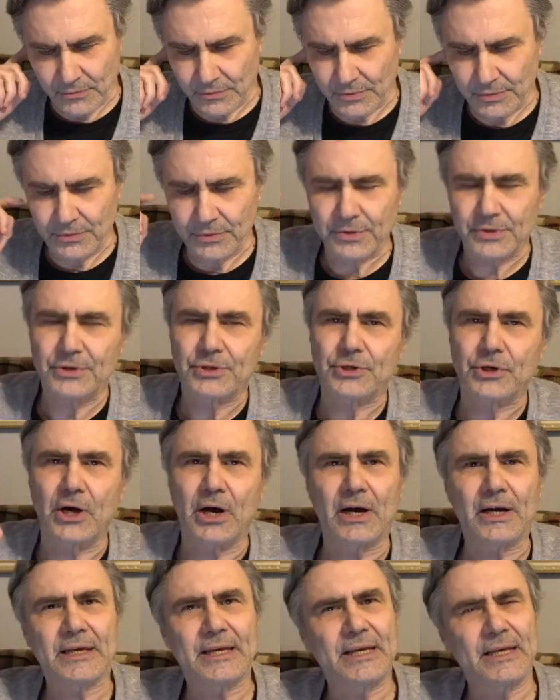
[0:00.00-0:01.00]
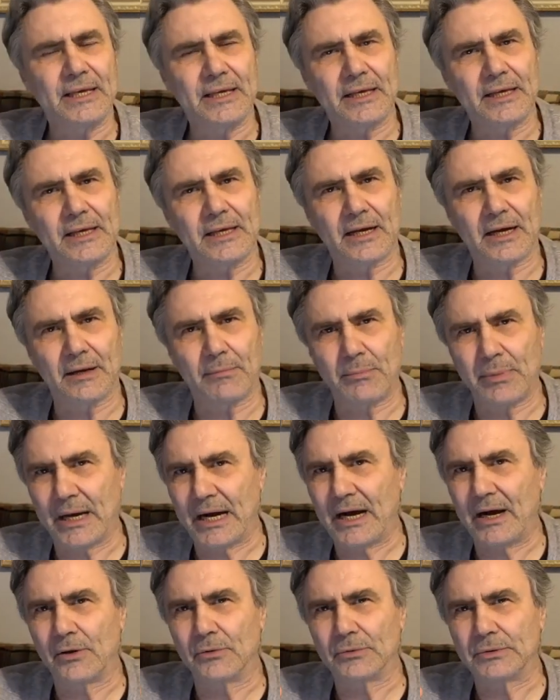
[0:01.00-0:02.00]
when we were talking
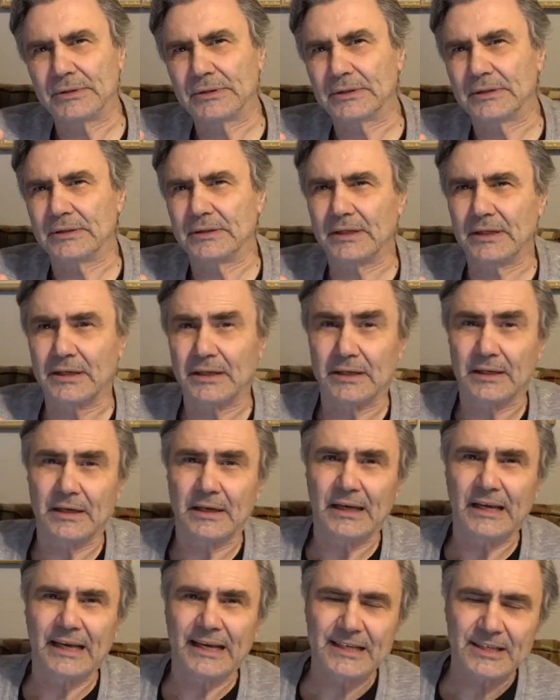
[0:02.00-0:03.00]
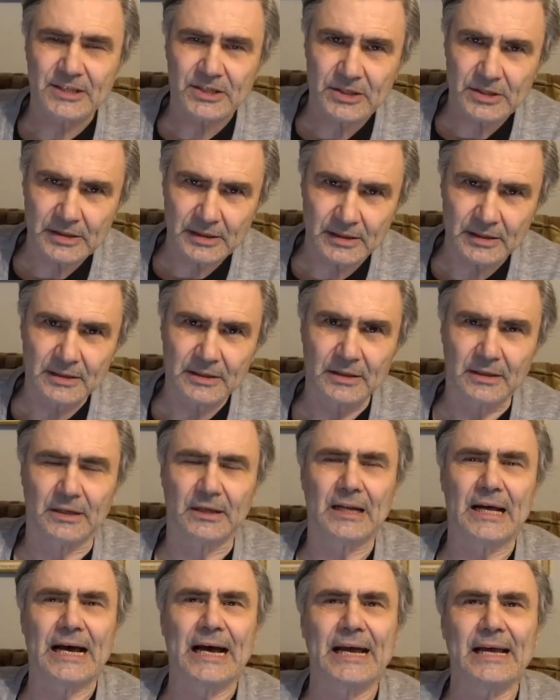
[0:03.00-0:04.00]
about the
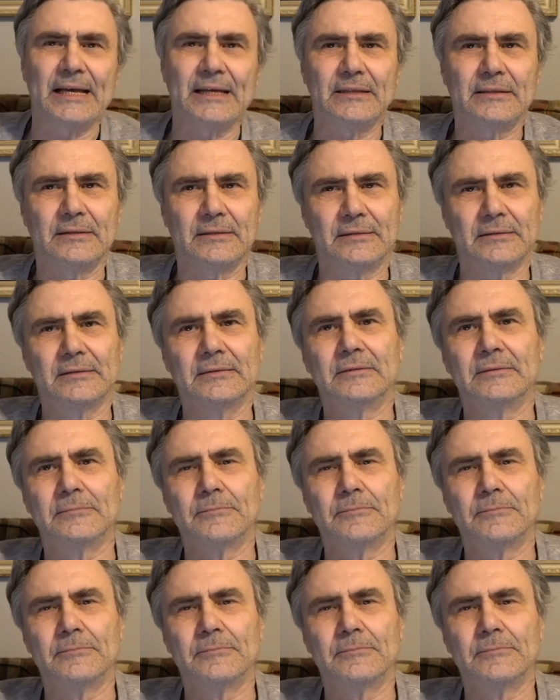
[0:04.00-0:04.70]
external light